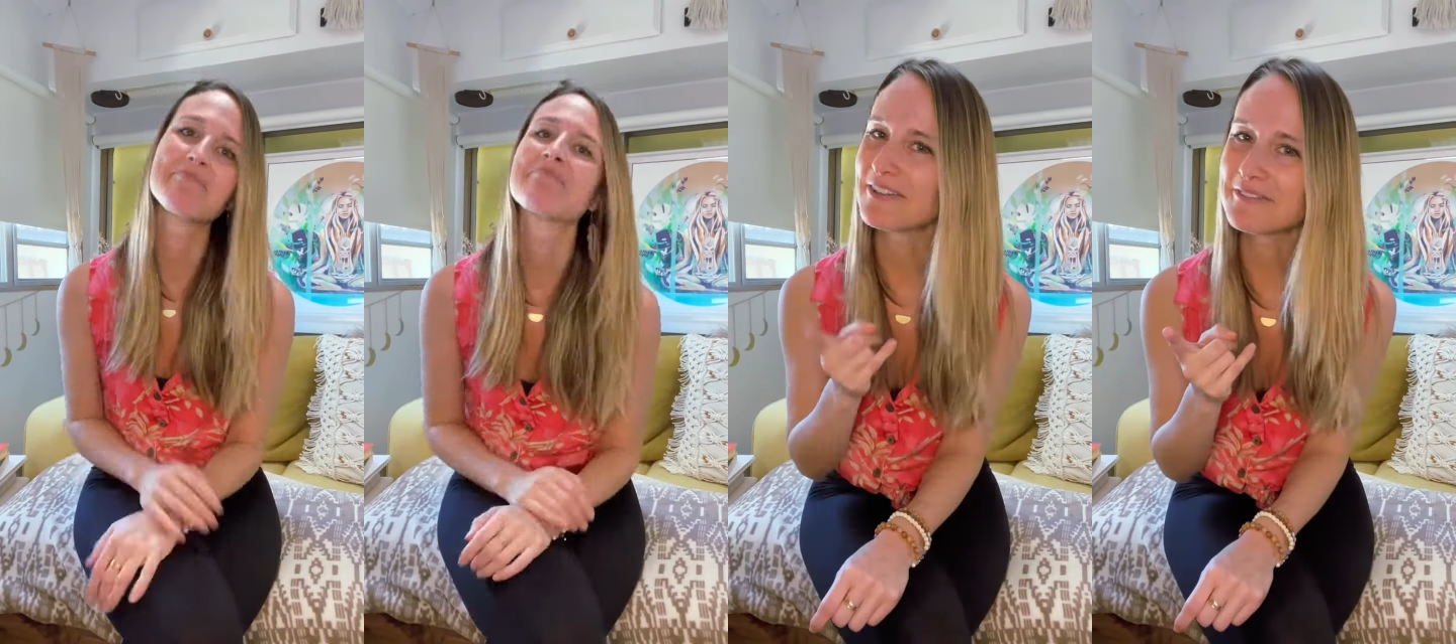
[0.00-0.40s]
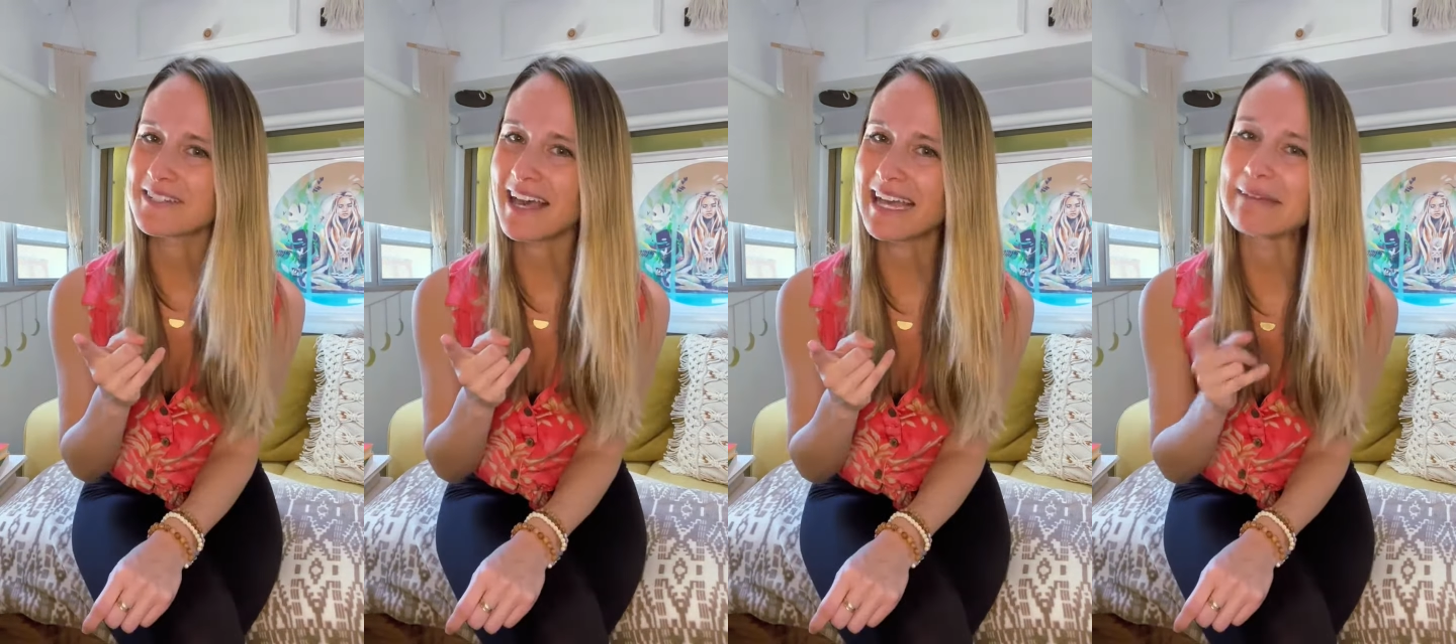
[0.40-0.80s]
And over
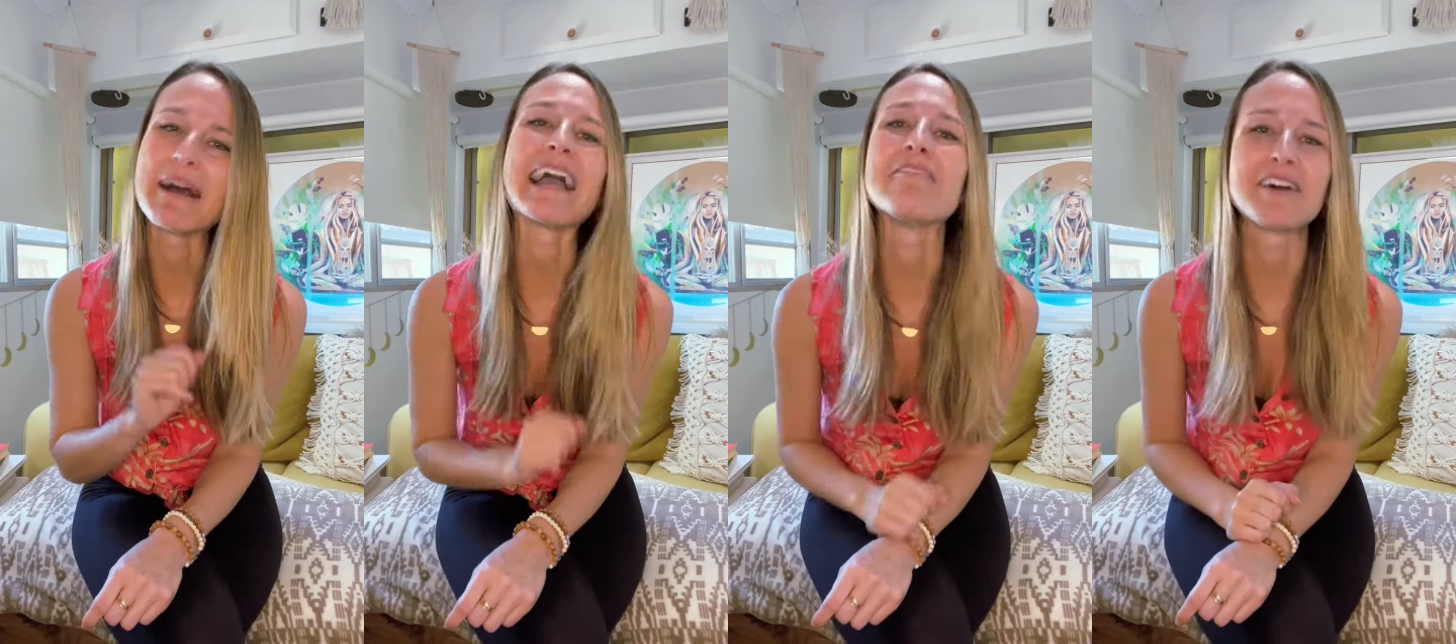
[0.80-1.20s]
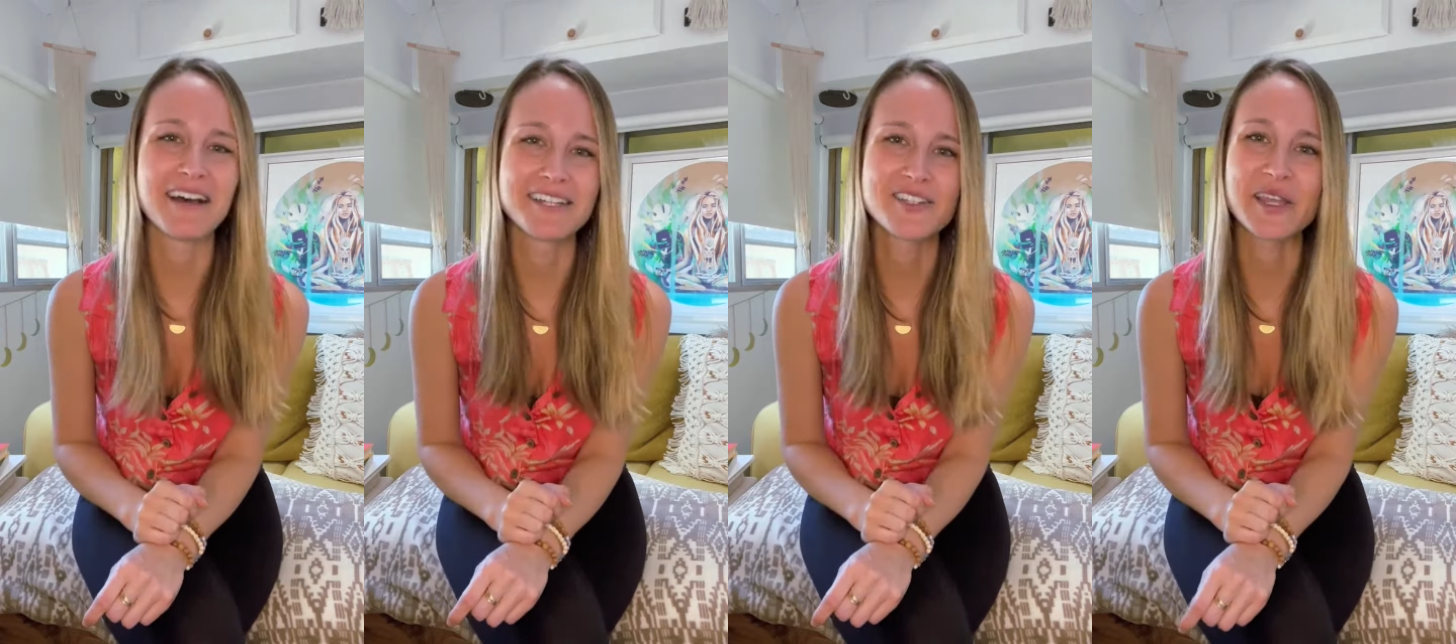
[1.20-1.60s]
time, I have a
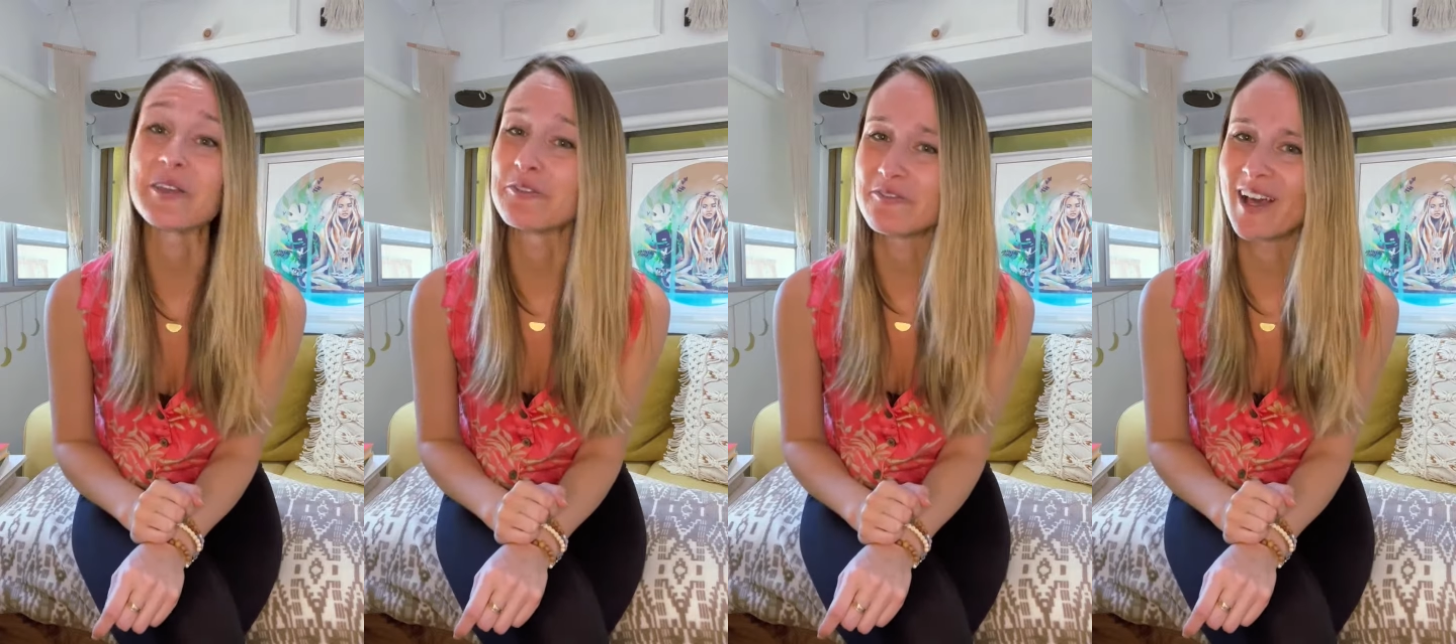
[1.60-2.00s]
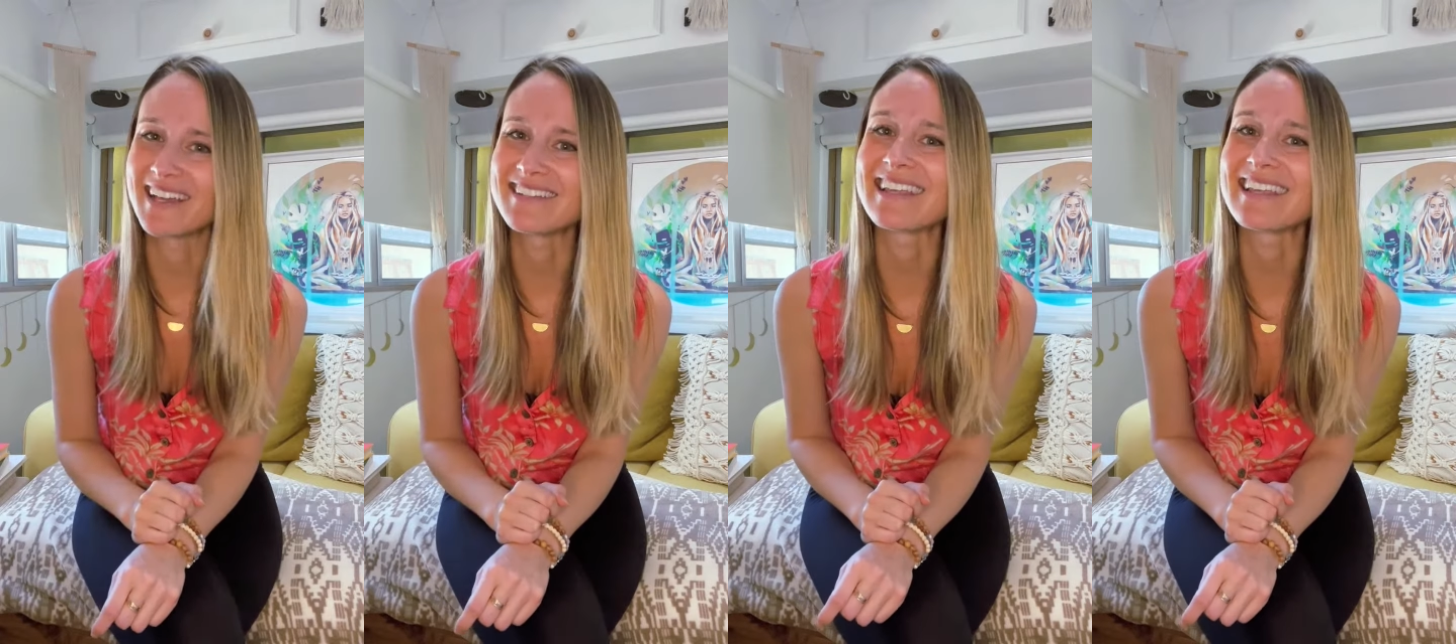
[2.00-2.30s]
hunch that you'll find